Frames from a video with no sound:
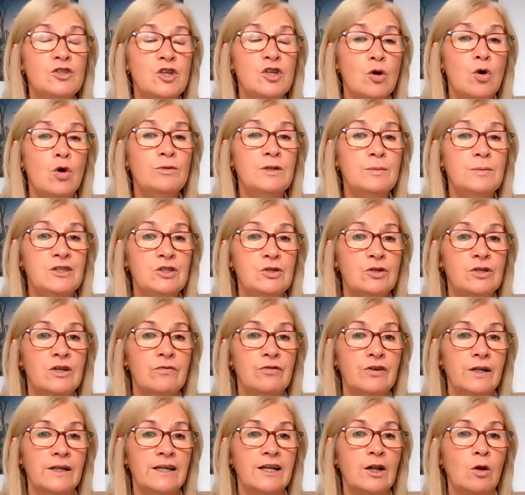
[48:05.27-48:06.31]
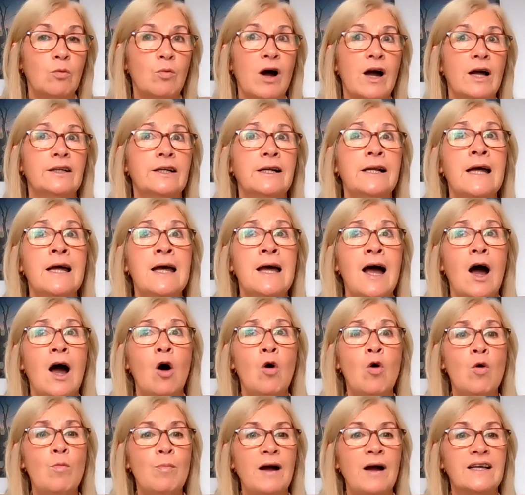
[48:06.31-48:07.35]
hope to be doing it for a little while, and I
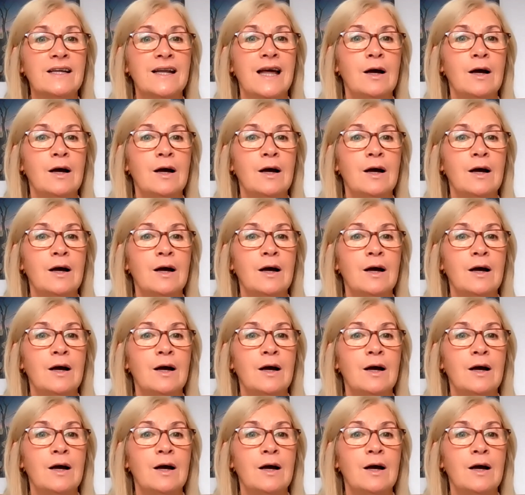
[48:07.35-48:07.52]
hope I can